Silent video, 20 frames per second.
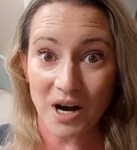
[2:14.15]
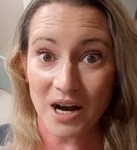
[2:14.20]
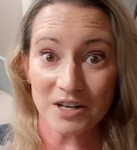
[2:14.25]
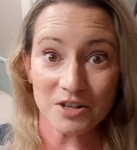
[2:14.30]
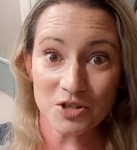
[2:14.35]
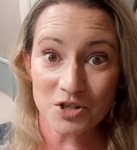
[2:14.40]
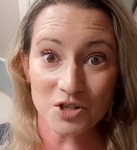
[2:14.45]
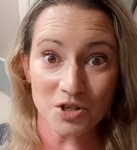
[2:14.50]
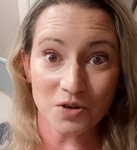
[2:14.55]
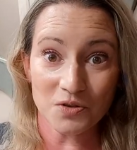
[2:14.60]
I
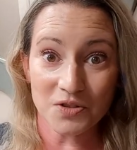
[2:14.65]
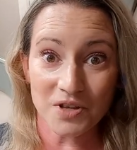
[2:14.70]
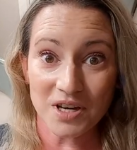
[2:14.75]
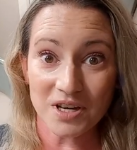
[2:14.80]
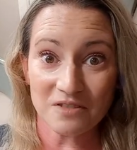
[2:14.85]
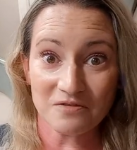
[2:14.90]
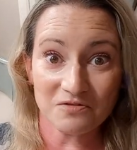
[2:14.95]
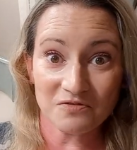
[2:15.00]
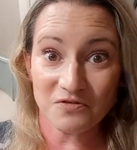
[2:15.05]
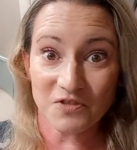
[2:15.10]
just don't
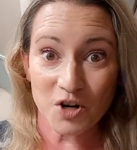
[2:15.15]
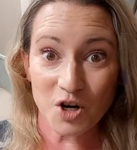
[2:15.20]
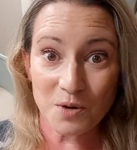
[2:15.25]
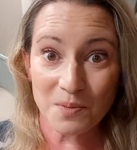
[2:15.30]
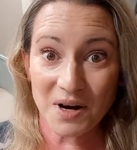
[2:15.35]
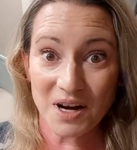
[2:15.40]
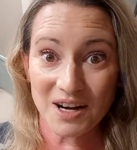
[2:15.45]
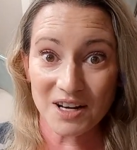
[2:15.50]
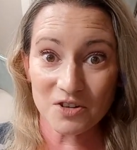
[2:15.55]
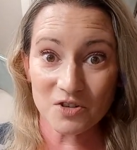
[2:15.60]
think fear
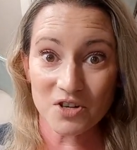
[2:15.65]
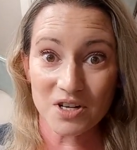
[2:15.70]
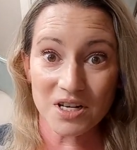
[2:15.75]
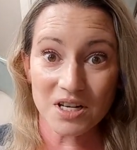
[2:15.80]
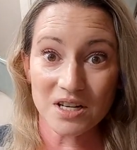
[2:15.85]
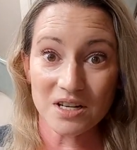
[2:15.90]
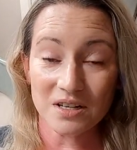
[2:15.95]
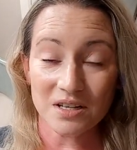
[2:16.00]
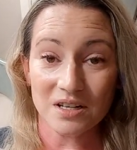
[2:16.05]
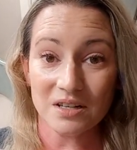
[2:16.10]

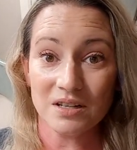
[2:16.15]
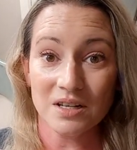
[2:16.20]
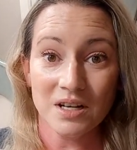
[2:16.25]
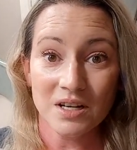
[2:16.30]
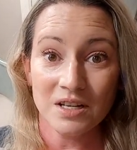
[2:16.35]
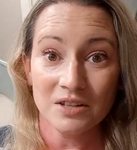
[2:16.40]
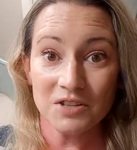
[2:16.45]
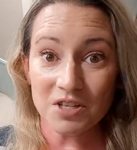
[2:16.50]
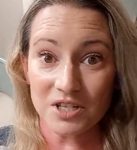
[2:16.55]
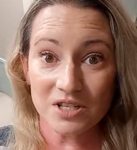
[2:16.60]
mongering and
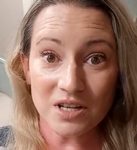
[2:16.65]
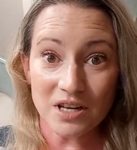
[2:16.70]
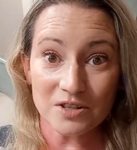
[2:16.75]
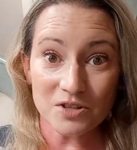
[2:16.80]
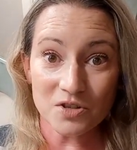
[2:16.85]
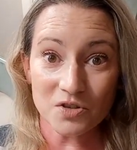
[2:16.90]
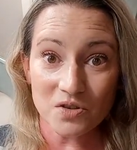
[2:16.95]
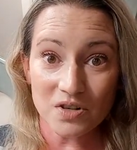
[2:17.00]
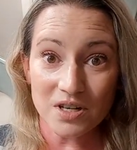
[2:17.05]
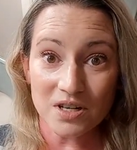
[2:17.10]
this
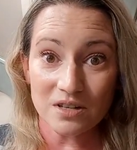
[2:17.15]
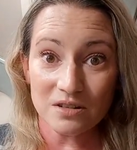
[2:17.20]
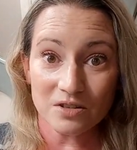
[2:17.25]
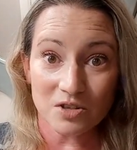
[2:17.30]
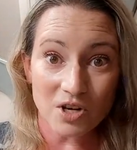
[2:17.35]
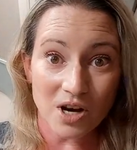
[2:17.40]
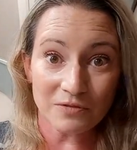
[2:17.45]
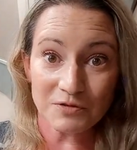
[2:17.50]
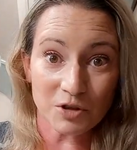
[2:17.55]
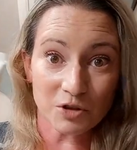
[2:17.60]
sunscreen,
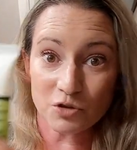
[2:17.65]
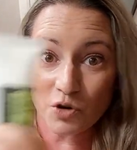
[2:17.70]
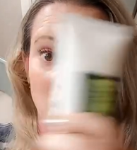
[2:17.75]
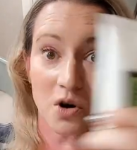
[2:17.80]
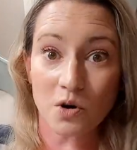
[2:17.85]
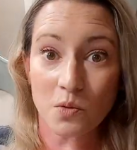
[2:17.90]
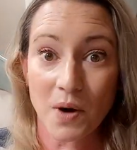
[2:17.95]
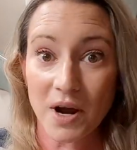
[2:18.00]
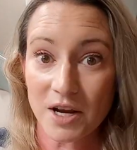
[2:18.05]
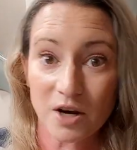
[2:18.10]
you have to throw
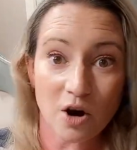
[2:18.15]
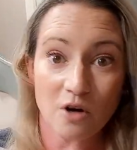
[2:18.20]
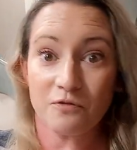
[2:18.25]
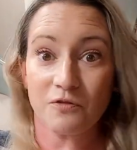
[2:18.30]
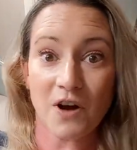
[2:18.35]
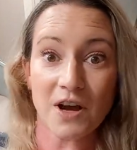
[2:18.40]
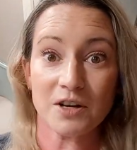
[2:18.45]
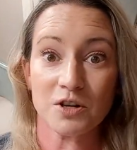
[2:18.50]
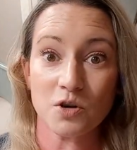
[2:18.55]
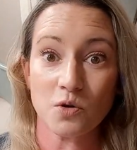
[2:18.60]
it away, go
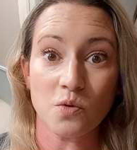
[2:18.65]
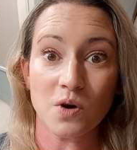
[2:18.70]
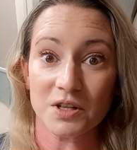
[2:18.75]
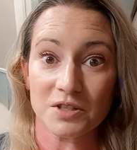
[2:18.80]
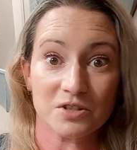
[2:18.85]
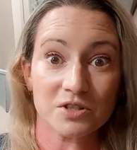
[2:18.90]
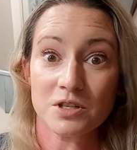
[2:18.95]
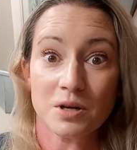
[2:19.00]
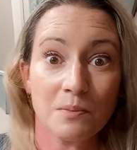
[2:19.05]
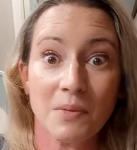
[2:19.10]
find new
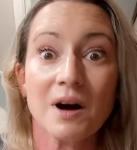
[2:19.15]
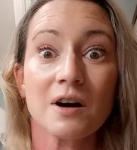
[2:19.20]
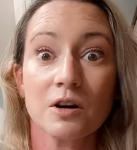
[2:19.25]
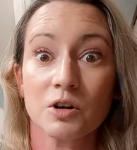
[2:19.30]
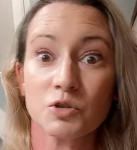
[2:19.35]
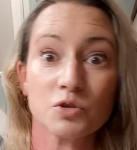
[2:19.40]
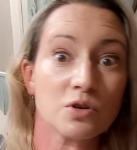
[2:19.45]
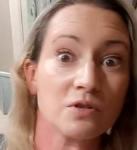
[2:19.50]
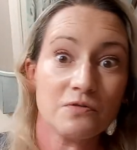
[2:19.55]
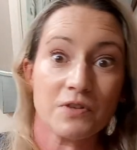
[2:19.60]
ones. Tomorrow
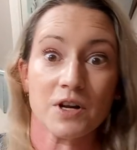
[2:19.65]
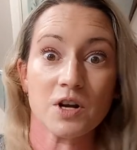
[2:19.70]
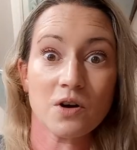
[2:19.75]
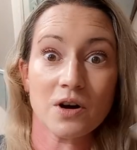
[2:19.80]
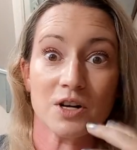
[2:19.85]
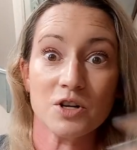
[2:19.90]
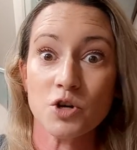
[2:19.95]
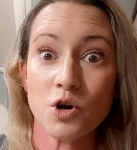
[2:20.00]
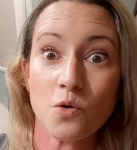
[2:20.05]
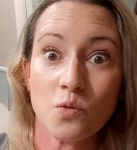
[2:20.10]
I'll do a video
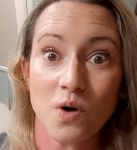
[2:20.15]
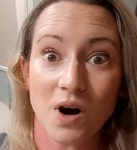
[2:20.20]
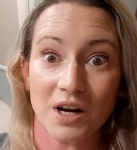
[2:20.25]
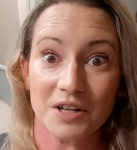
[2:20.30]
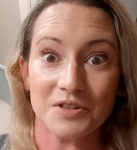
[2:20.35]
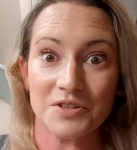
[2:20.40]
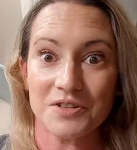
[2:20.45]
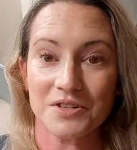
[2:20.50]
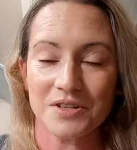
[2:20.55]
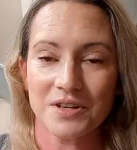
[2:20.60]
on new
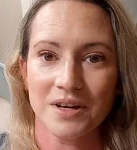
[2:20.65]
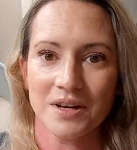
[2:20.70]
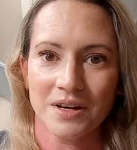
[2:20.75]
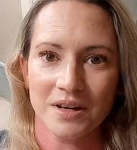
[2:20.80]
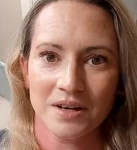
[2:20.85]
ones.